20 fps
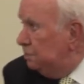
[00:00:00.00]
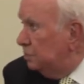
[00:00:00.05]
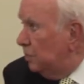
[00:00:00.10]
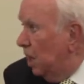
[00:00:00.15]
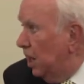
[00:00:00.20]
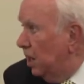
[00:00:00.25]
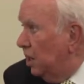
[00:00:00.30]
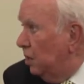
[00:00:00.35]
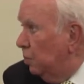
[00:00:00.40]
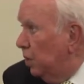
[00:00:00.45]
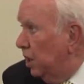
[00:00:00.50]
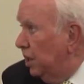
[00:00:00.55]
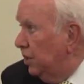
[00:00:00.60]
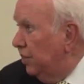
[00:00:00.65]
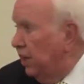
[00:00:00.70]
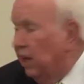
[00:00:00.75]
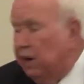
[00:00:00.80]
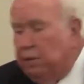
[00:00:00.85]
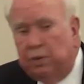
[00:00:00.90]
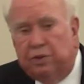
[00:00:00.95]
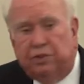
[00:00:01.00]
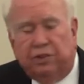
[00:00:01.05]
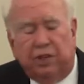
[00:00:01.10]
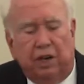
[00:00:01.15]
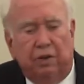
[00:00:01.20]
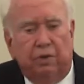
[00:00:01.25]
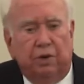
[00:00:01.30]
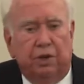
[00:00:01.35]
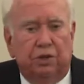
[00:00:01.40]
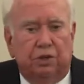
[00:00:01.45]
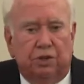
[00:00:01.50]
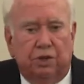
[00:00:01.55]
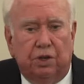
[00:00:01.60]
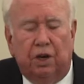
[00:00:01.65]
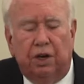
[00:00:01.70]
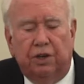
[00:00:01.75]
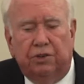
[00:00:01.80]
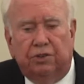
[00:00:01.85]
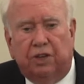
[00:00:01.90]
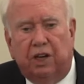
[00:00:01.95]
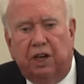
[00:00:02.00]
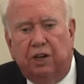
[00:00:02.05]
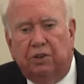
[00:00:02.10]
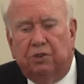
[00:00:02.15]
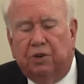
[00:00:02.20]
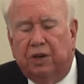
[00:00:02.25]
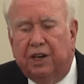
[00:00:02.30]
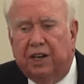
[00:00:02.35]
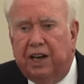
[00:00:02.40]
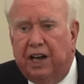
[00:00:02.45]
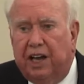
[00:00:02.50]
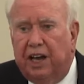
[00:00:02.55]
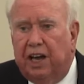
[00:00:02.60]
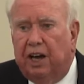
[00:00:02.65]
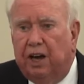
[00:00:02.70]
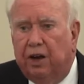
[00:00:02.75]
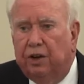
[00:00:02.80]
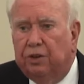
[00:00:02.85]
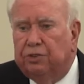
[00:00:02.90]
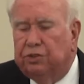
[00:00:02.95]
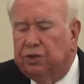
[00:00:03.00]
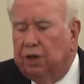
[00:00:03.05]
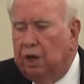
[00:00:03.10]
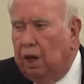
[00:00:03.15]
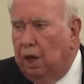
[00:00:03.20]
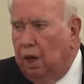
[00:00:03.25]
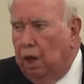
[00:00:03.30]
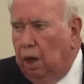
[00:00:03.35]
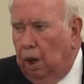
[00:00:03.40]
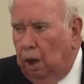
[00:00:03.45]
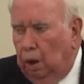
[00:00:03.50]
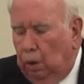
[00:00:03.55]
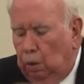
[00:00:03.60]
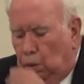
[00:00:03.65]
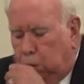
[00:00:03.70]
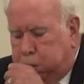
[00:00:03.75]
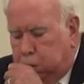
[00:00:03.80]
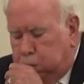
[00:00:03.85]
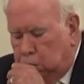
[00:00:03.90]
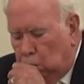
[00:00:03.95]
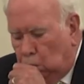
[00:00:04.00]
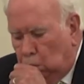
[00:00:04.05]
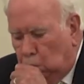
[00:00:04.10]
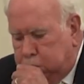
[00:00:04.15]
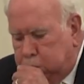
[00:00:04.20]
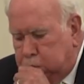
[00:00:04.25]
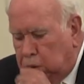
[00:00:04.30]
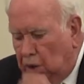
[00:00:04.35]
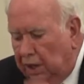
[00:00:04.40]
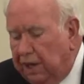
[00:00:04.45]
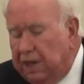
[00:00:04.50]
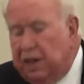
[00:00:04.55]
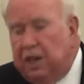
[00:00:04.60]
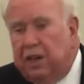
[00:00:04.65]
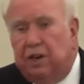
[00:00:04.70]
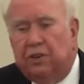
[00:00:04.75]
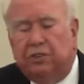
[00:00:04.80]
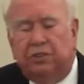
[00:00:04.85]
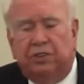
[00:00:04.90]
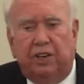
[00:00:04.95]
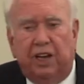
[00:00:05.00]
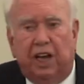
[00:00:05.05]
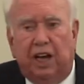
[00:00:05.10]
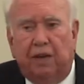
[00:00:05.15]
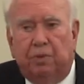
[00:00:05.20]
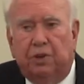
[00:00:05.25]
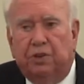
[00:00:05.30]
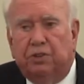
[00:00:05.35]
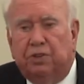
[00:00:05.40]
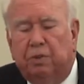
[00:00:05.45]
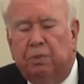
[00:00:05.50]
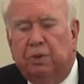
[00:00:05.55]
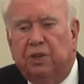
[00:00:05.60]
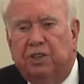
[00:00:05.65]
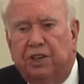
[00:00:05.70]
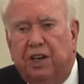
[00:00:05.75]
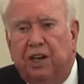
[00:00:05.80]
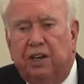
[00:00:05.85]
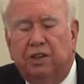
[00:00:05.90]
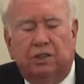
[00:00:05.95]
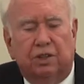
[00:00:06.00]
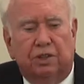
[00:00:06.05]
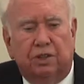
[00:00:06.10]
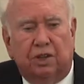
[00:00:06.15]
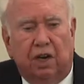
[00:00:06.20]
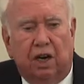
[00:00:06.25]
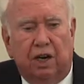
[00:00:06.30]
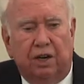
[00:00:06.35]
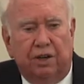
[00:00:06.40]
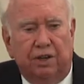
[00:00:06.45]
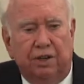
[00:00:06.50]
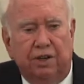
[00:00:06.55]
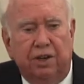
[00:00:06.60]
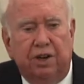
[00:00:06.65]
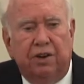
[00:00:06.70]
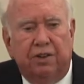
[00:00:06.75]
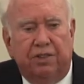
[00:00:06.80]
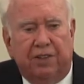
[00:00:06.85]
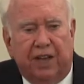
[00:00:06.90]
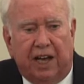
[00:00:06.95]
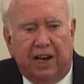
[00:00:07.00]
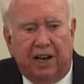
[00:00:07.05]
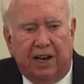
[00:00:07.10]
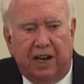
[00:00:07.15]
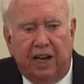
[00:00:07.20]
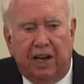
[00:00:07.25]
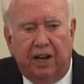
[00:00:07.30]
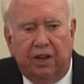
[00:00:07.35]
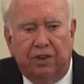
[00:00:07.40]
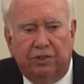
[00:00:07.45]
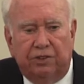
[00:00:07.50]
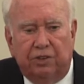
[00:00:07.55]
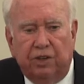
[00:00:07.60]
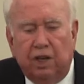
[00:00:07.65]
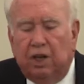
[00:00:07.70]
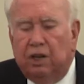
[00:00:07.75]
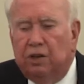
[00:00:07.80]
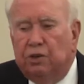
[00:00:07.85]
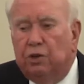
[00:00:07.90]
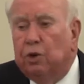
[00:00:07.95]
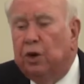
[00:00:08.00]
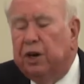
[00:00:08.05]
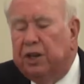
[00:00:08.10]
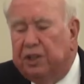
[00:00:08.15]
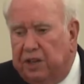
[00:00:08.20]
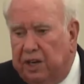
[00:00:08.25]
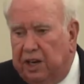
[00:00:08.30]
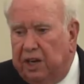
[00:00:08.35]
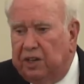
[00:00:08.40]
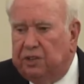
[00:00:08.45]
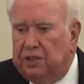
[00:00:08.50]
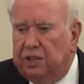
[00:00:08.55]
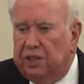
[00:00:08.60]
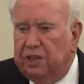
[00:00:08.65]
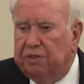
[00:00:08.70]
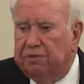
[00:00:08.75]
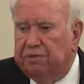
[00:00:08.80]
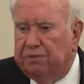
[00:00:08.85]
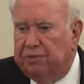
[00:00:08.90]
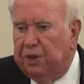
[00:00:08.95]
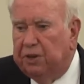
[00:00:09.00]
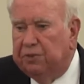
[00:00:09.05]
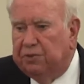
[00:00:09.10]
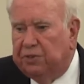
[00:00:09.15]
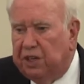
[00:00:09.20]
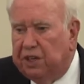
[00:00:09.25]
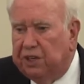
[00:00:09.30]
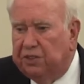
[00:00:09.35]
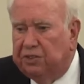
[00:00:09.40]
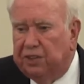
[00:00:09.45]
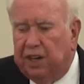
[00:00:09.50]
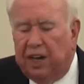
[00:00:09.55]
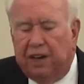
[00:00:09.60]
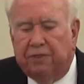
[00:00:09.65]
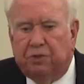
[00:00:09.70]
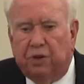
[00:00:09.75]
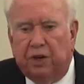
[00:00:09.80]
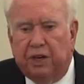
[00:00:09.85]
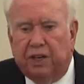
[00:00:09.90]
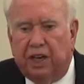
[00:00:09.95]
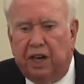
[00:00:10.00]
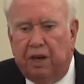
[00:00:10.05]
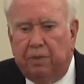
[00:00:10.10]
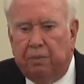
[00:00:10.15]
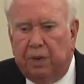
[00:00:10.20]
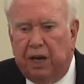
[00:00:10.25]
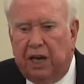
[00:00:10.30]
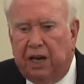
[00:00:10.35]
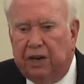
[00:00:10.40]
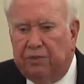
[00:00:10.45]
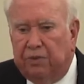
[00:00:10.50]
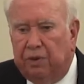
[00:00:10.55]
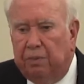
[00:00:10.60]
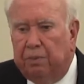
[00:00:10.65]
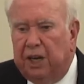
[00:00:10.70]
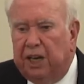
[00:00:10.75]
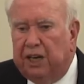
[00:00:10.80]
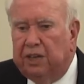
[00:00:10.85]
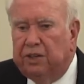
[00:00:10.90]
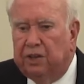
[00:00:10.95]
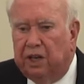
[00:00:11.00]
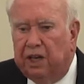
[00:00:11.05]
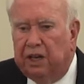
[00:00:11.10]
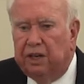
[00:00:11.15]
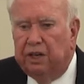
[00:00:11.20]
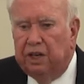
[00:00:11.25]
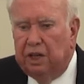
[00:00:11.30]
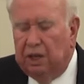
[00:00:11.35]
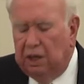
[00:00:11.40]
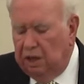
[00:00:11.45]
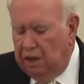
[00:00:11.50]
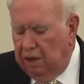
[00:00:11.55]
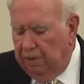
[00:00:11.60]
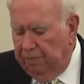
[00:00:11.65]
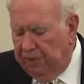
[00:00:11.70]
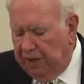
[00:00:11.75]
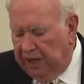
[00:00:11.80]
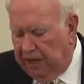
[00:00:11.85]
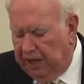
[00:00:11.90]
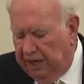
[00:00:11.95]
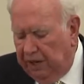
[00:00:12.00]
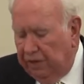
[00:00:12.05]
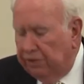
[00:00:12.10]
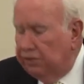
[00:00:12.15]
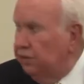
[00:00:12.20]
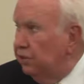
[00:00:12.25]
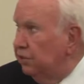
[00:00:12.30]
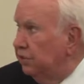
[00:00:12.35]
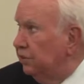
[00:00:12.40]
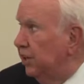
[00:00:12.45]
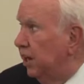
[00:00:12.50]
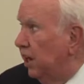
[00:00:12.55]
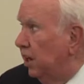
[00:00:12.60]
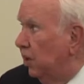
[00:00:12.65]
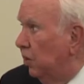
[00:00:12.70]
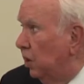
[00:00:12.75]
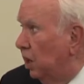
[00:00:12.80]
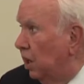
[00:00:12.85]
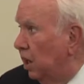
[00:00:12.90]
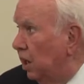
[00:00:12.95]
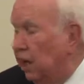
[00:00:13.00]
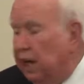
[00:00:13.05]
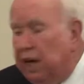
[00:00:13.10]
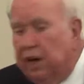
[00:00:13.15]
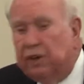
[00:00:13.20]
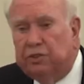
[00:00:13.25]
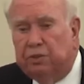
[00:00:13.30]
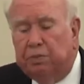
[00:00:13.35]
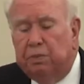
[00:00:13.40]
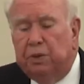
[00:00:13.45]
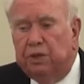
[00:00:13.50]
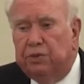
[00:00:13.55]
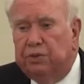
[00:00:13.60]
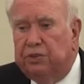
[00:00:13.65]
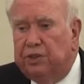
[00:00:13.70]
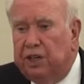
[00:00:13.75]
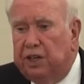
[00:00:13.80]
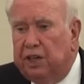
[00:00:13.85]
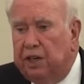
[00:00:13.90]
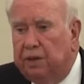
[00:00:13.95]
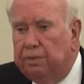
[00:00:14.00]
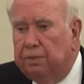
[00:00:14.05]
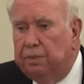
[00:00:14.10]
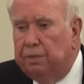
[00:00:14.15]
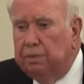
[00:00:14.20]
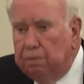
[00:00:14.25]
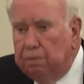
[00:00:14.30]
Anyway, that was Henry Shaw's country house. And he established the botanical garden near that house during the 1850s after he came back from England. The house is now a house museum.